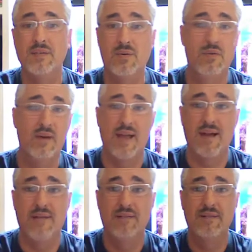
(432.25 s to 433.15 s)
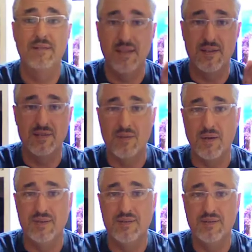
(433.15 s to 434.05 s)
to order now. Thank you so
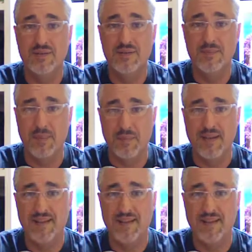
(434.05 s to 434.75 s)
much. Bye-bye.